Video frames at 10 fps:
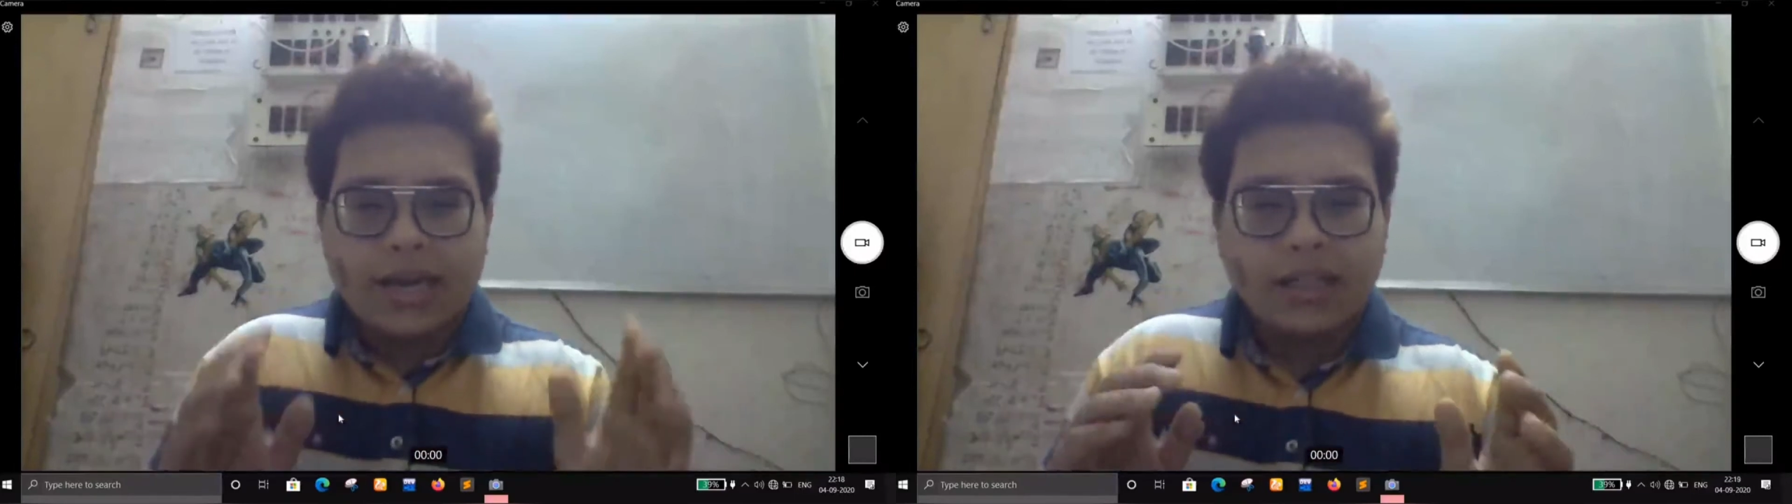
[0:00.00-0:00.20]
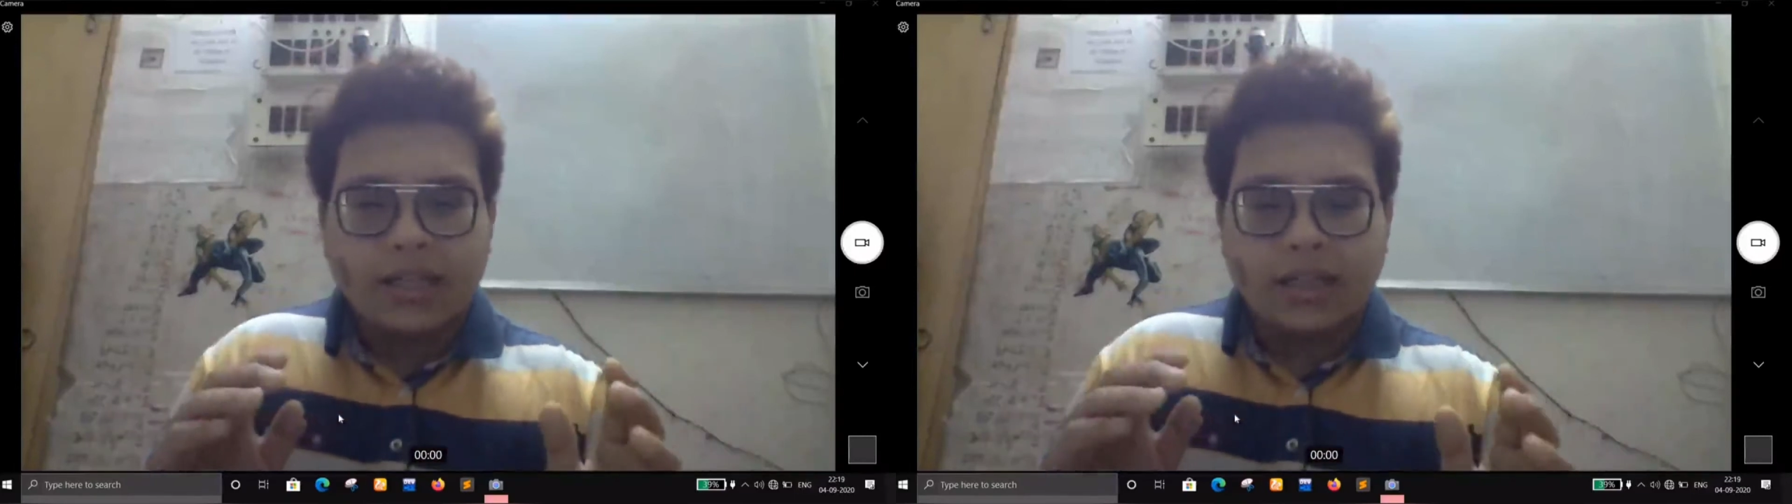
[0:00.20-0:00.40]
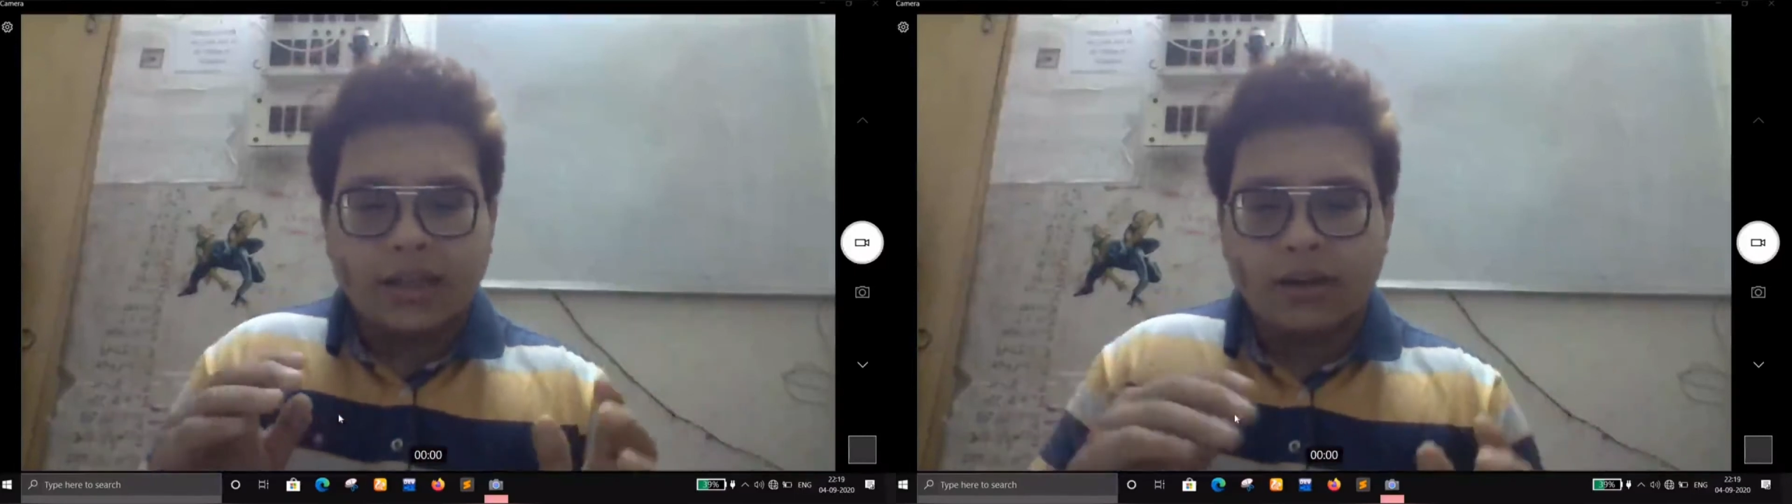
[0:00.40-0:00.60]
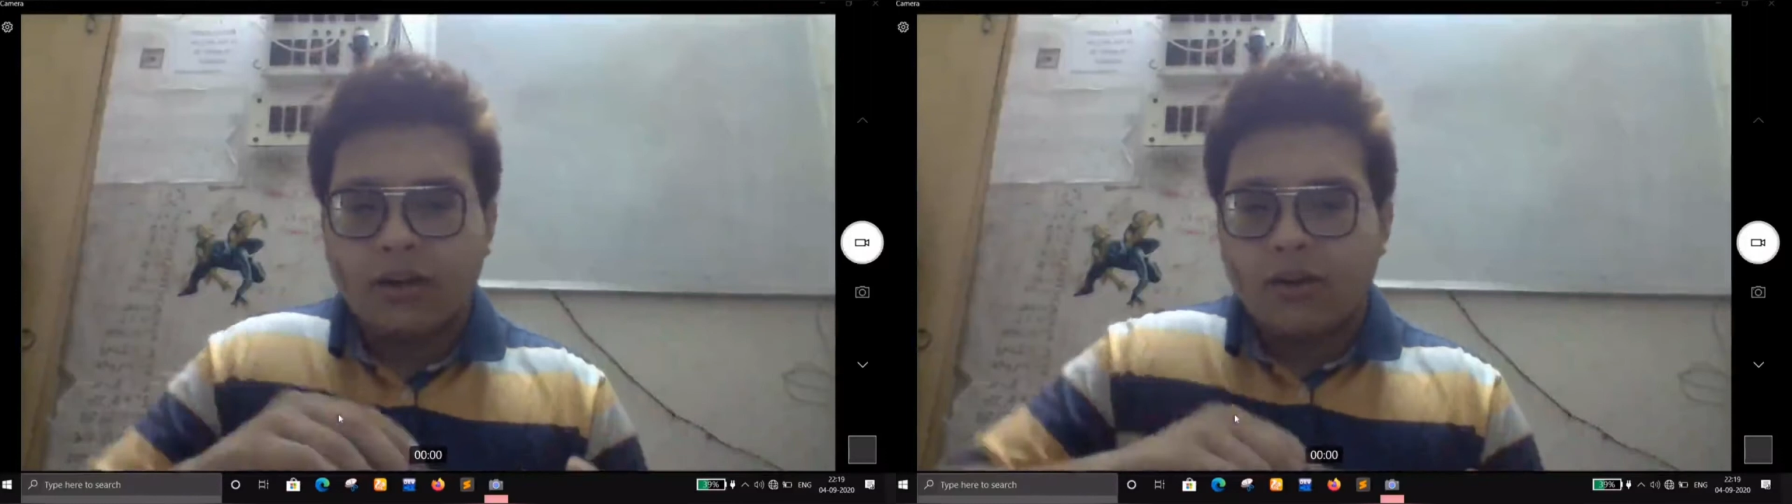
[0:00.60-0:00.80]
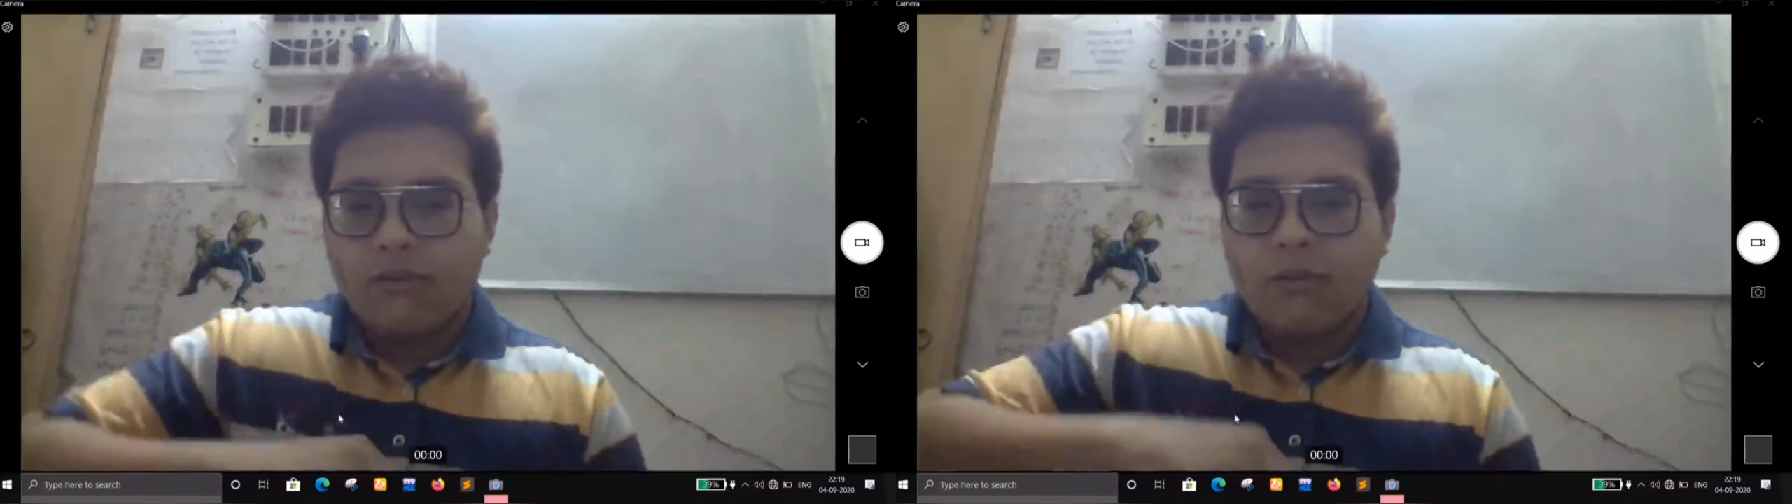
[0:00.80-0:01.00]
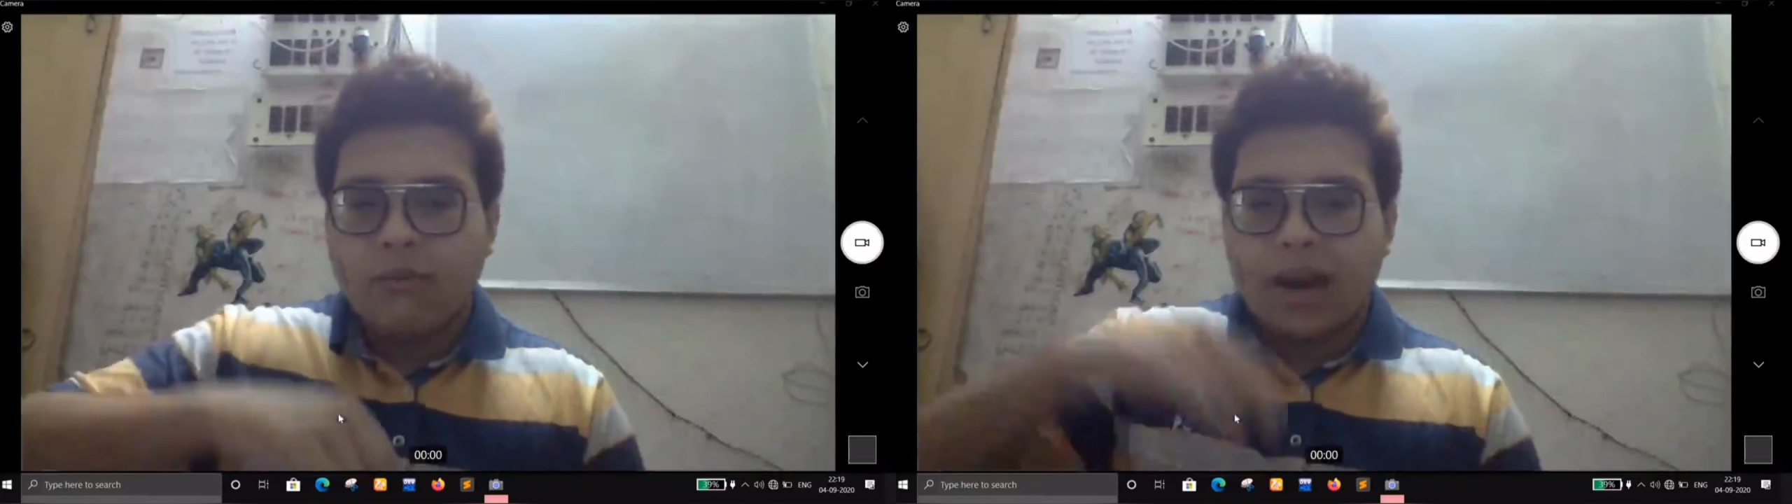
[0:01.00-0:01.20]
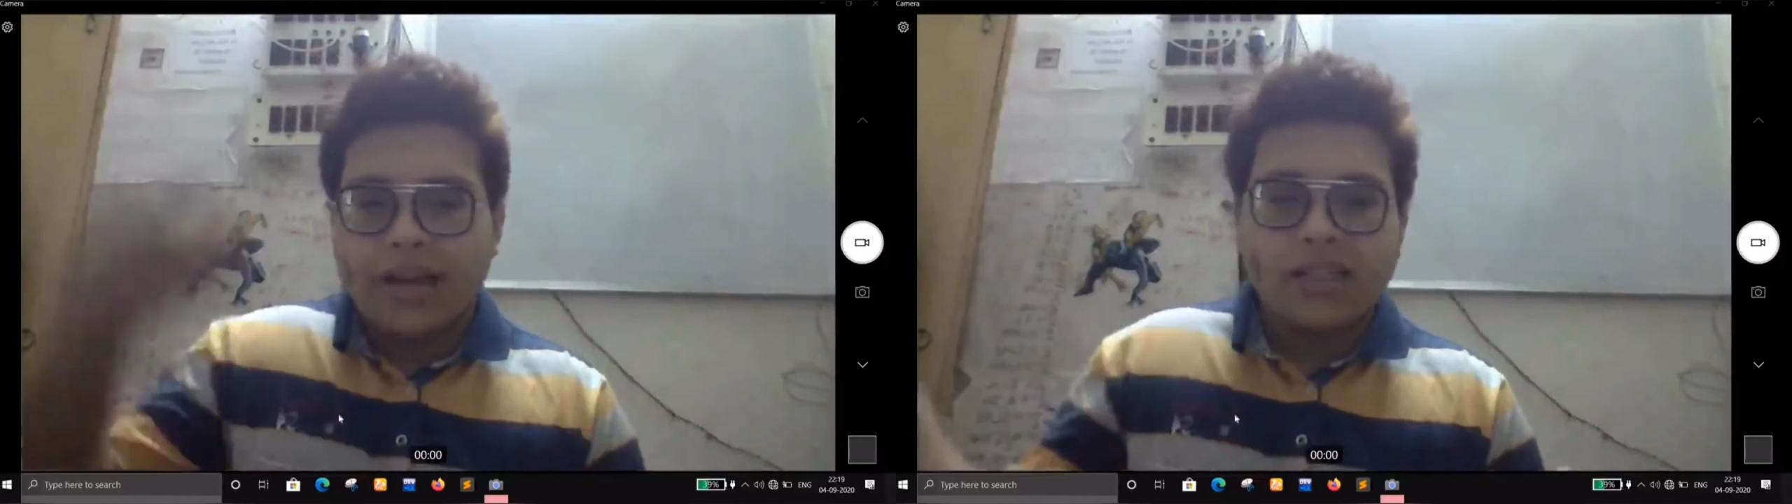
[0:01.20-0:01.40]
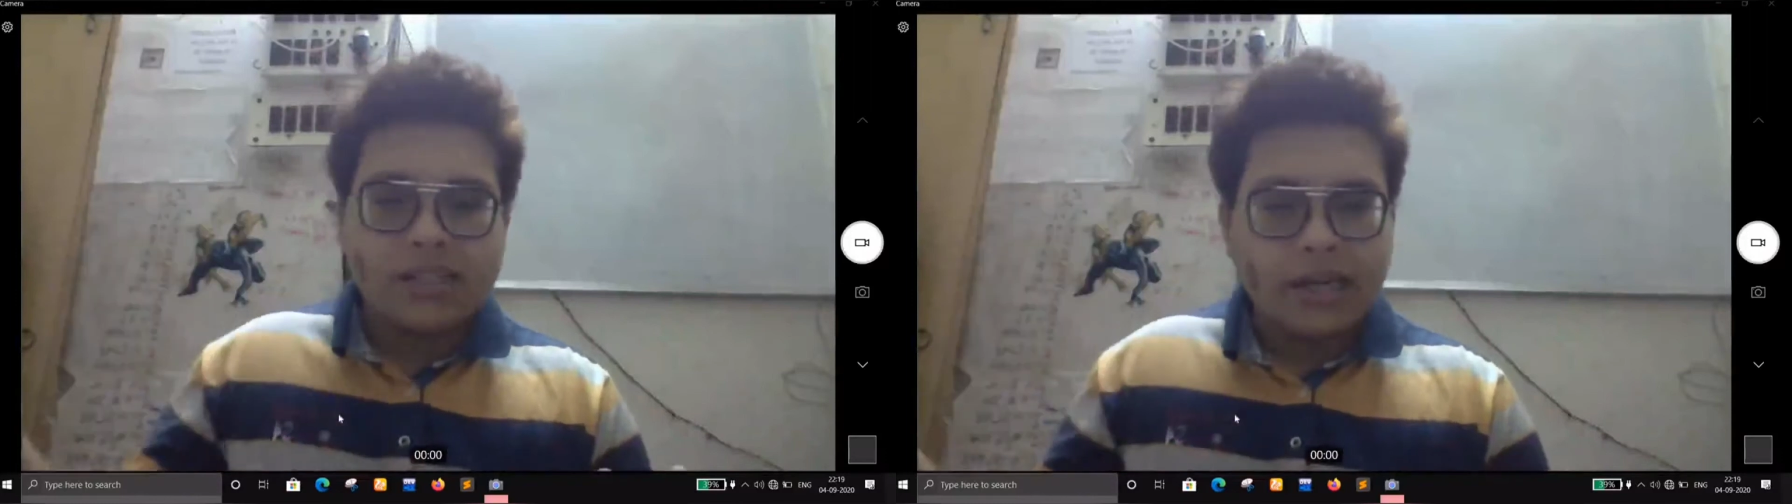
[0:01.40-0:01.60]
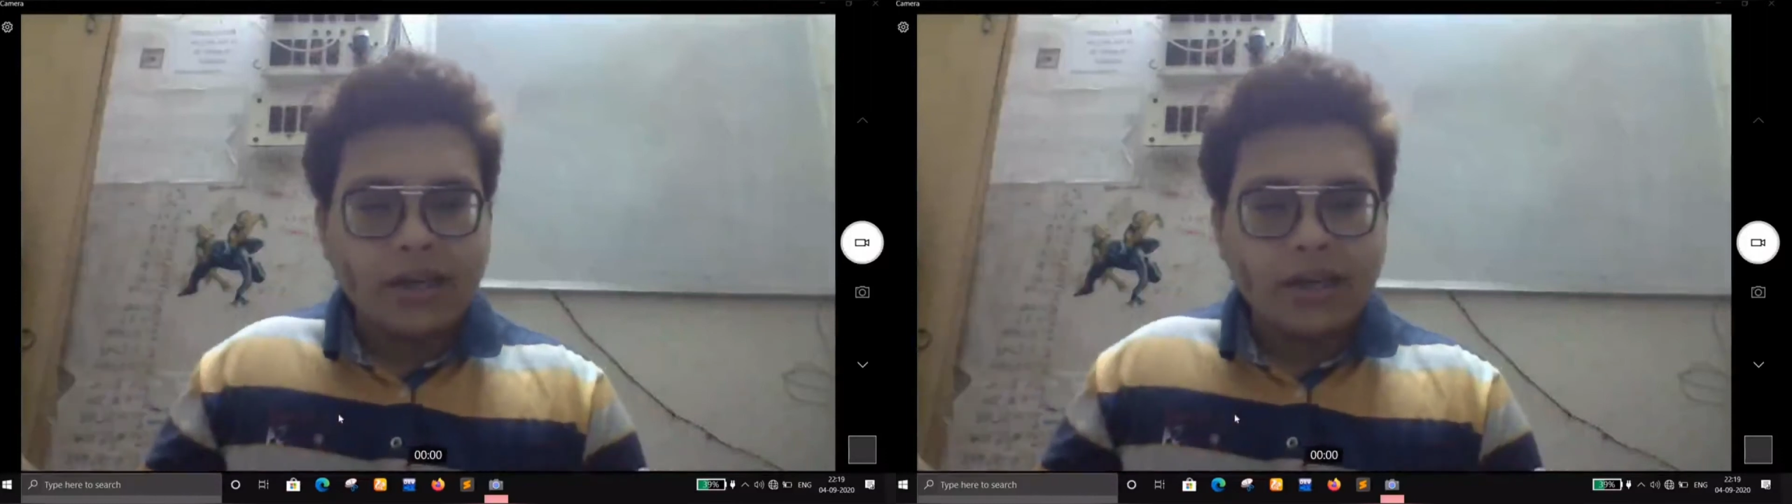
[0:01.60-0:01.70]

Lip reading: anything from minus